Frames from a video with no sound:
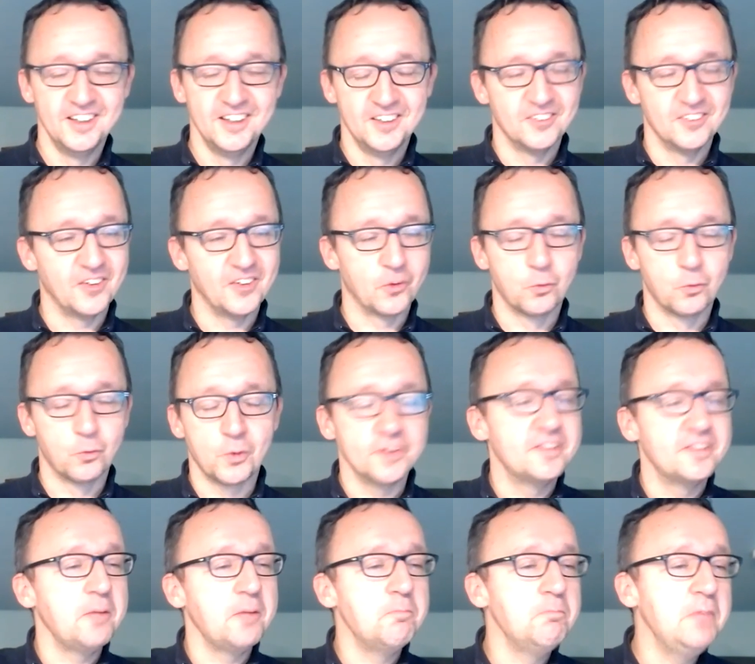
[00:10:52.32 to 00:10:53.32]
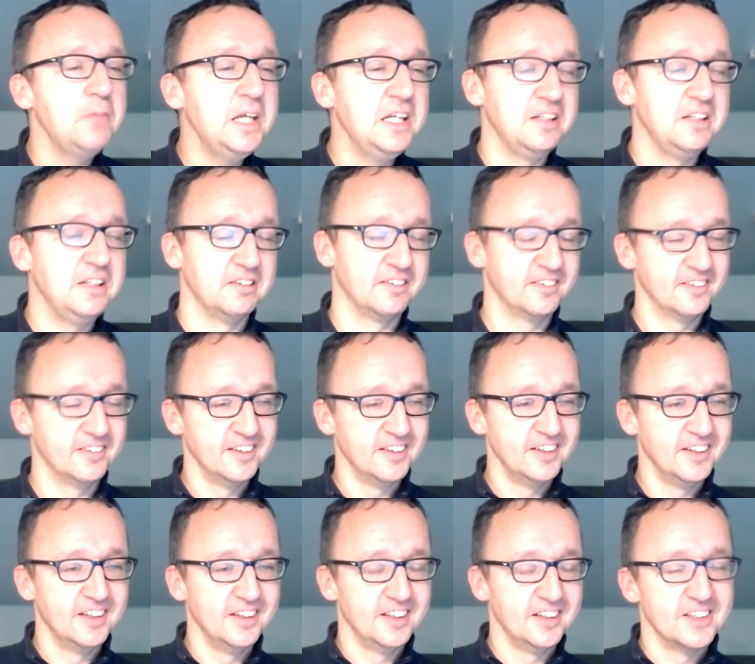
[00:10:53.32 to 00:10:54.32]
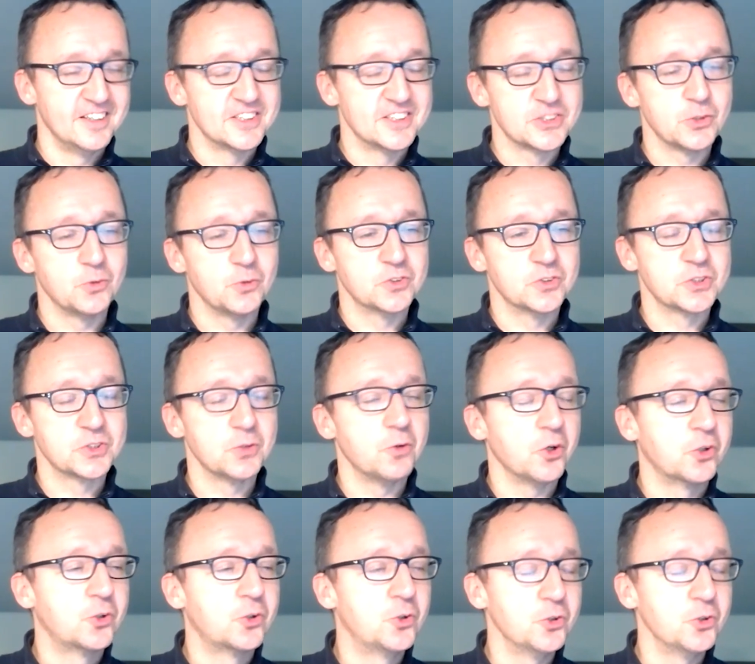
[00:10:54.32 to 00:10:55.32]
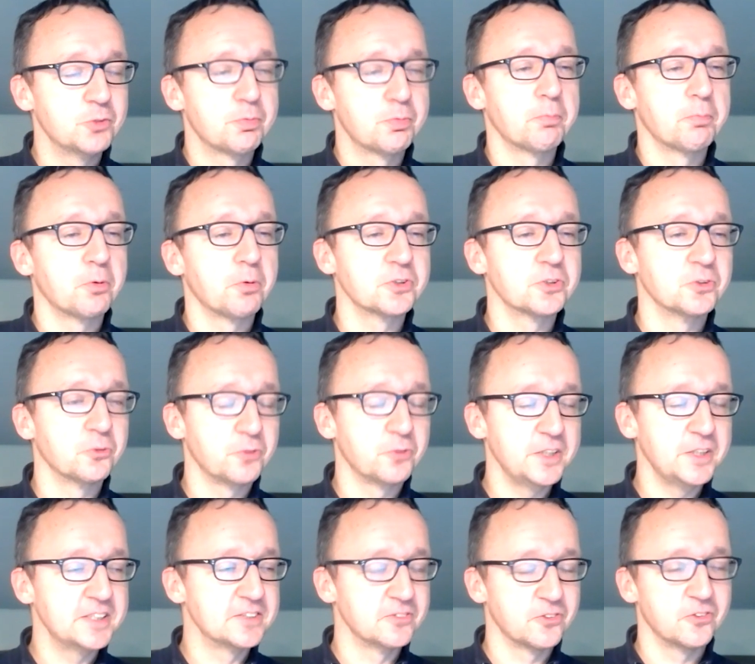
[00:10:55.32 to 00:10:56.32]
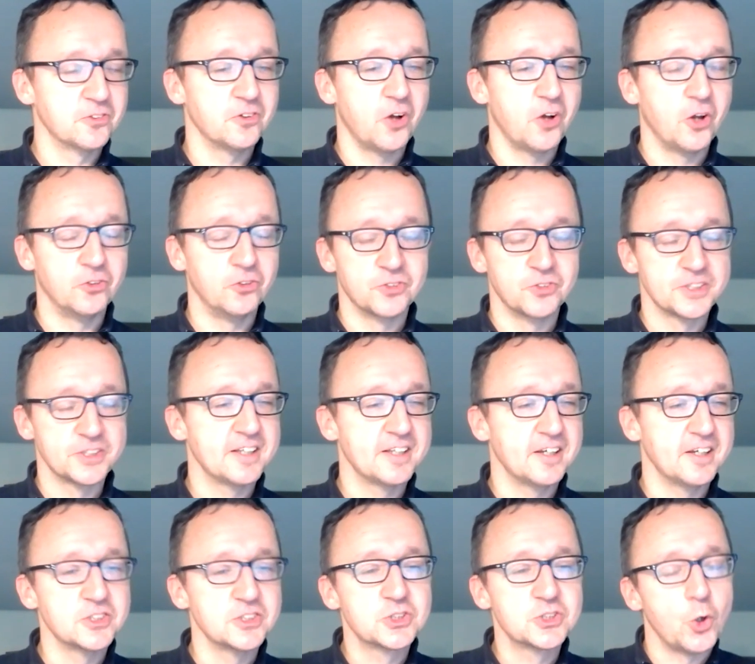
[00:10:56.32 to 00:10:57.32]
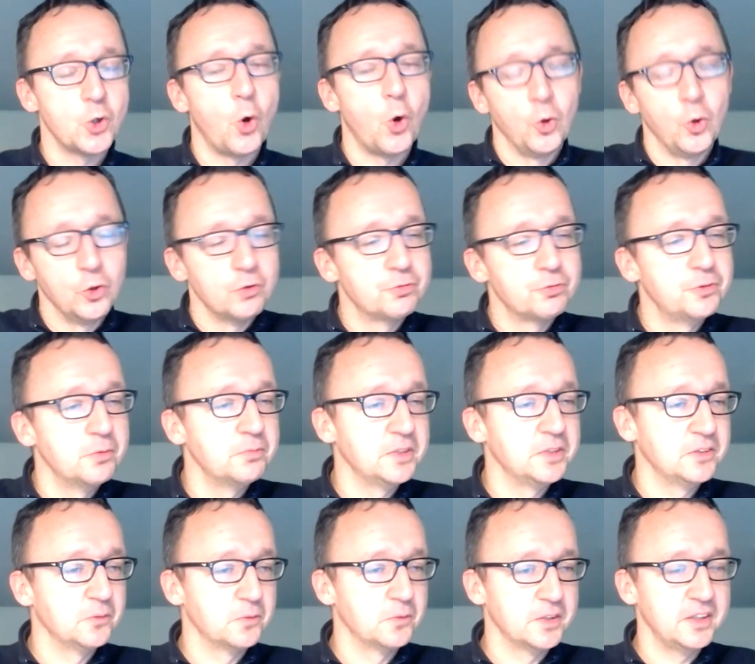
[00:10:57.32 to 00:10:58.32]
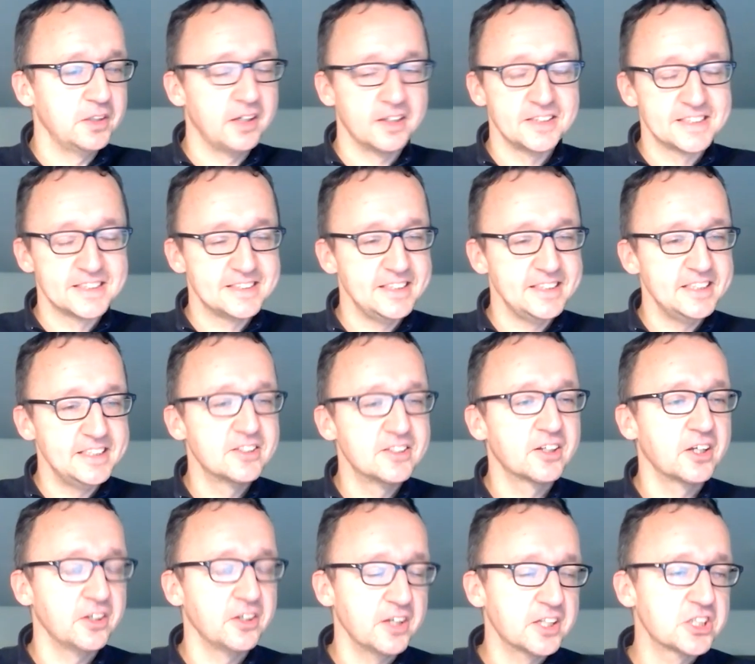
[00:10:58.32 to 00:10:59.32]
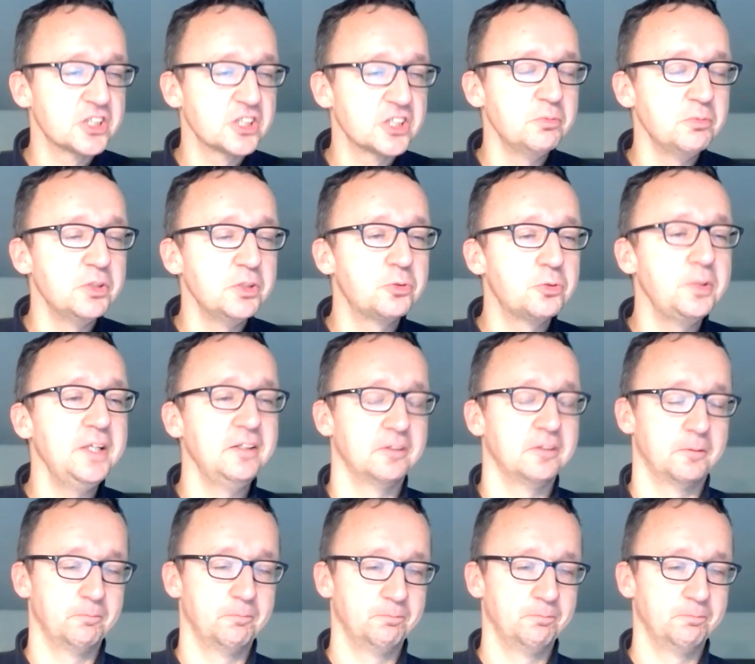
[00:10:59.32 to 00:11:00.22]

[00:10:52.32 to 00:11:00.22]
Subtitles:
or what they mean. So a good proportional reasoner understands all of them in a way and sees the connection between them.